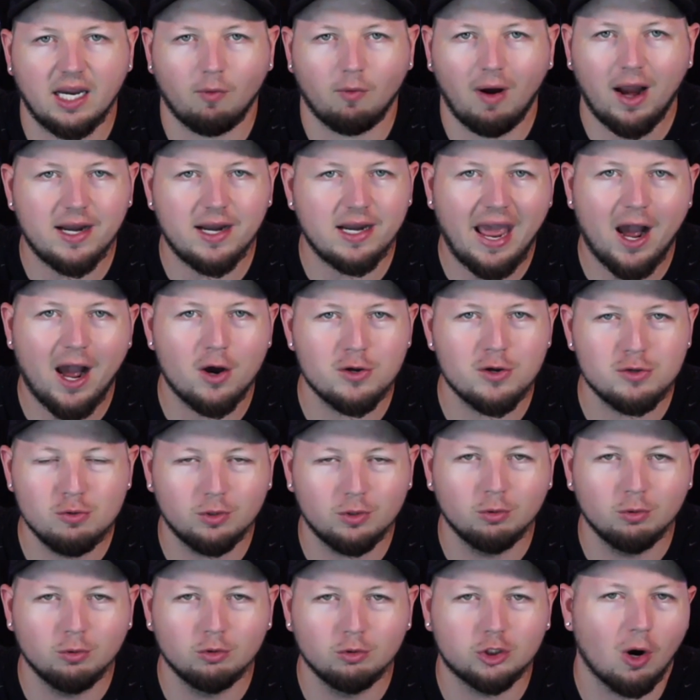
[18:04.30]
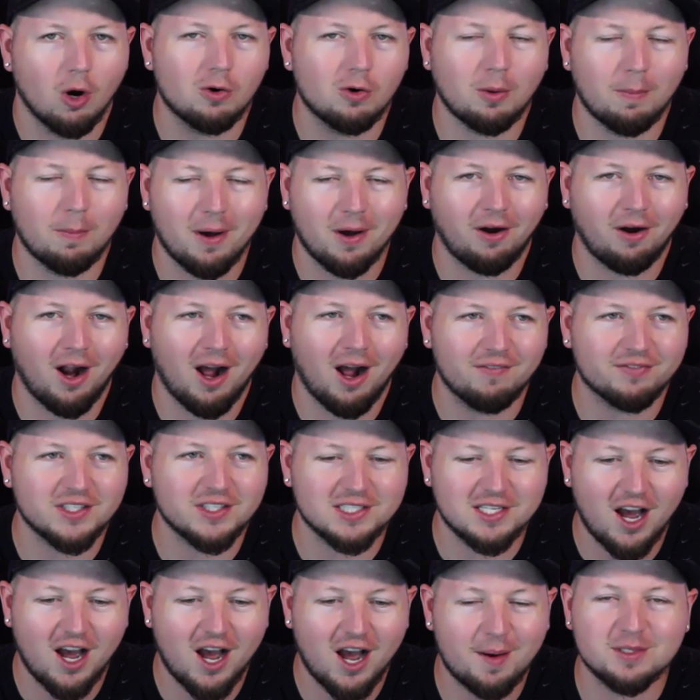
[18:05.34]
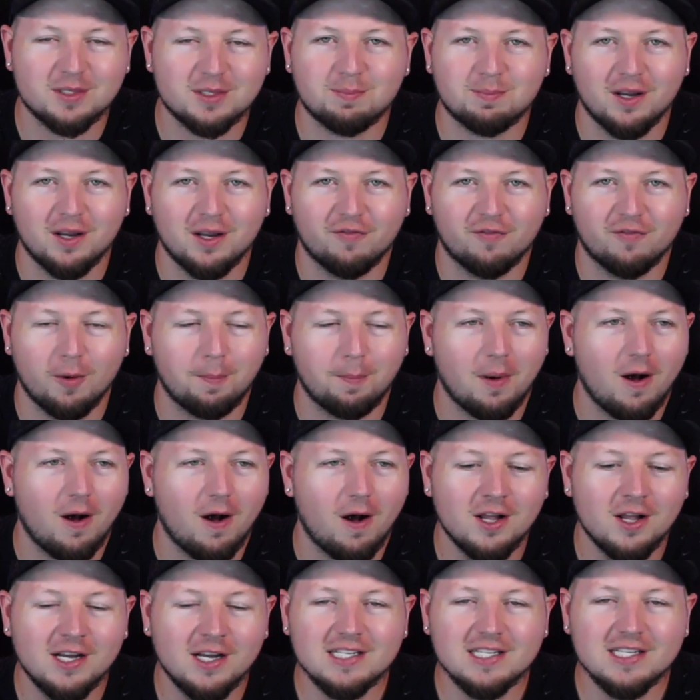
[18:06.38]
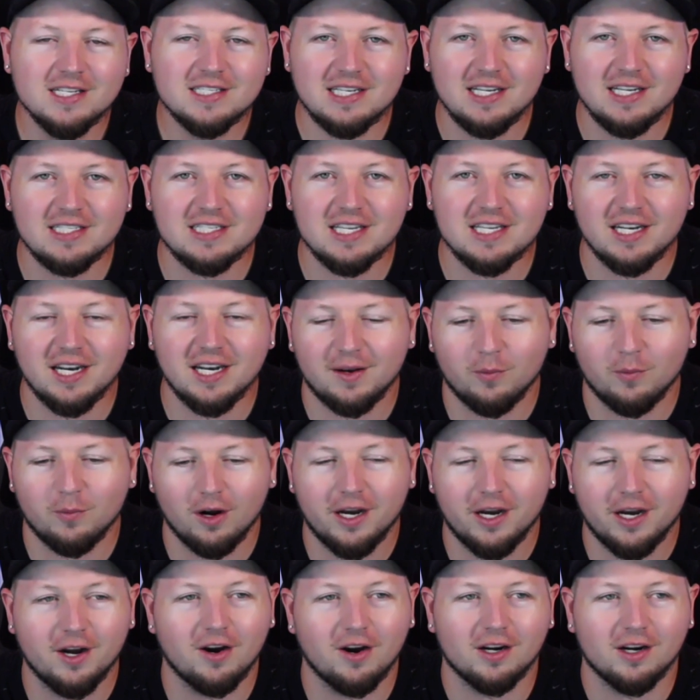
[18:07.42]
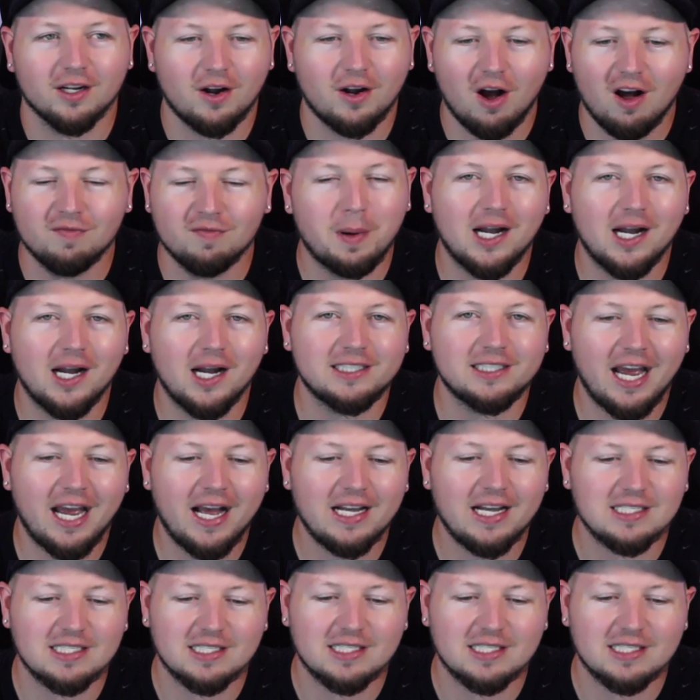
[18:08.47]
right now, you joked about it off the top, it's being football season and we're here on a golf podcast.